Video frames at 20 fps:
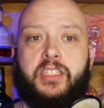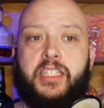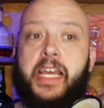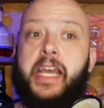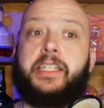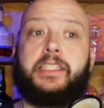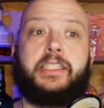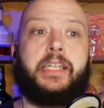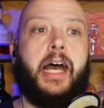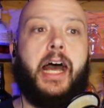
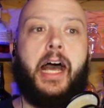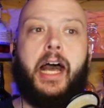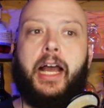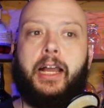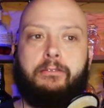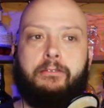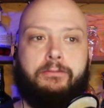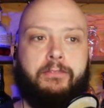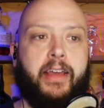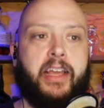
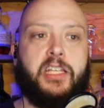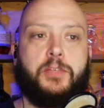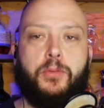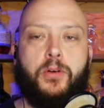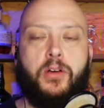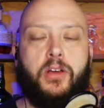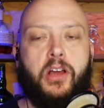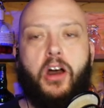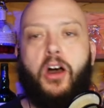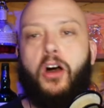TikTok,
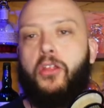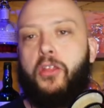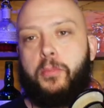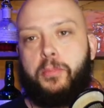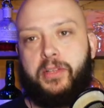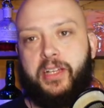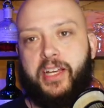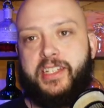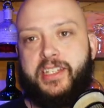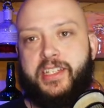Facebook, all the
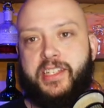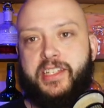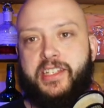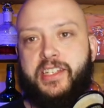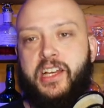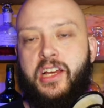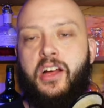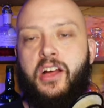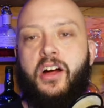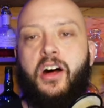
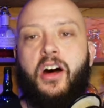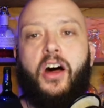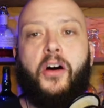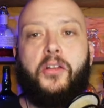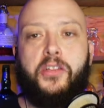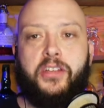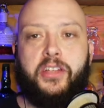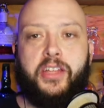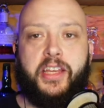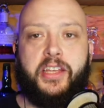places.
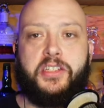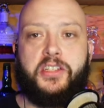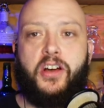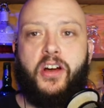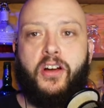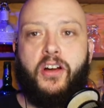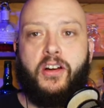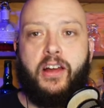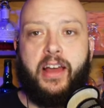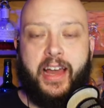All the links
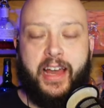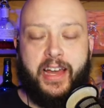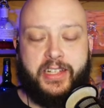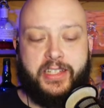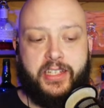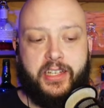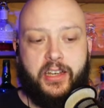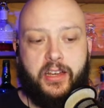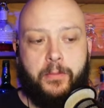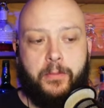are
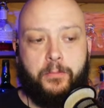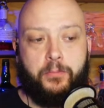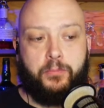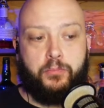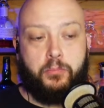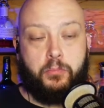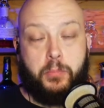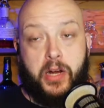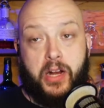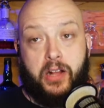at
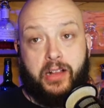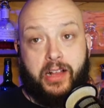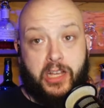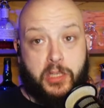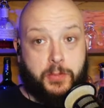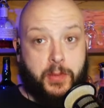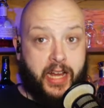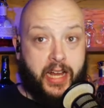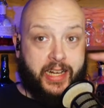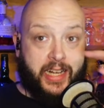
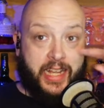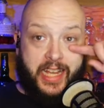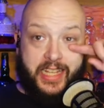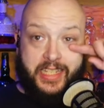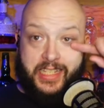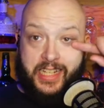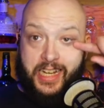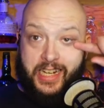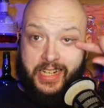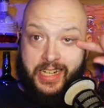
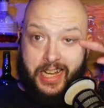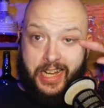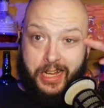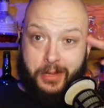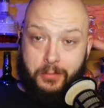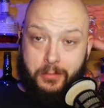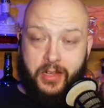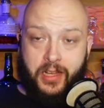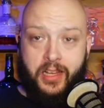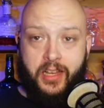
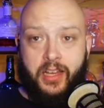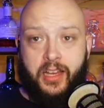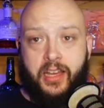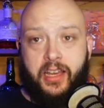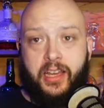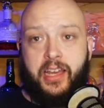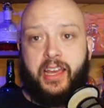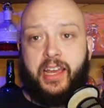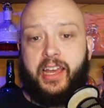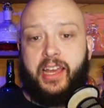barrelhousepodcast.com.
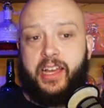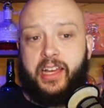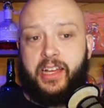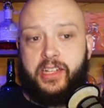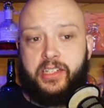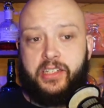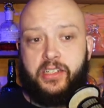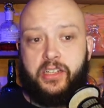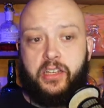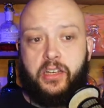
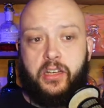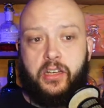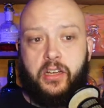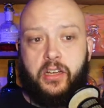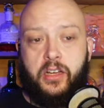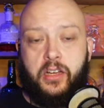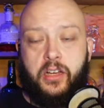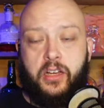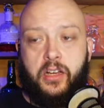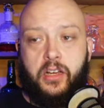And
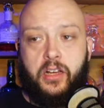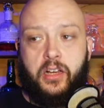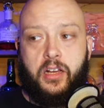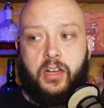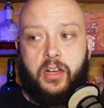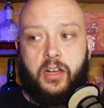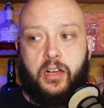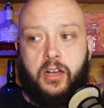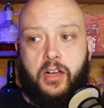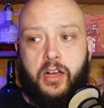
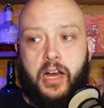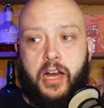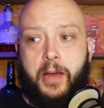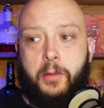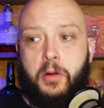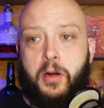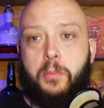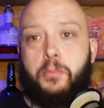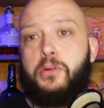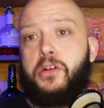
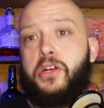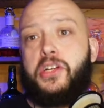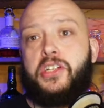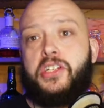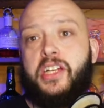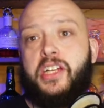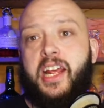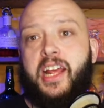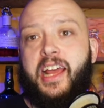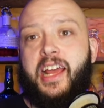I would
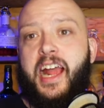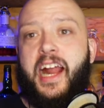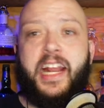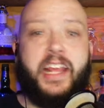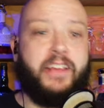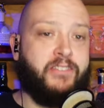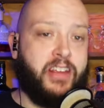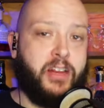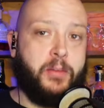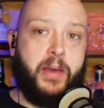appreciate
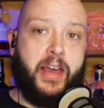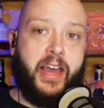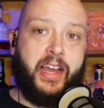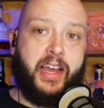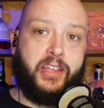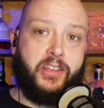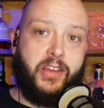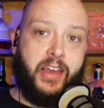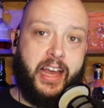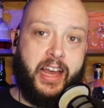any
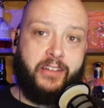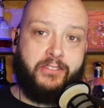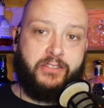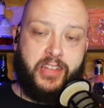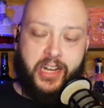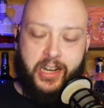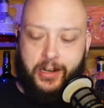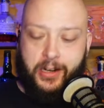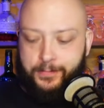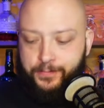feedback you have
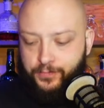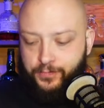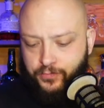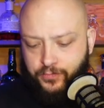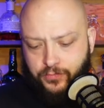there.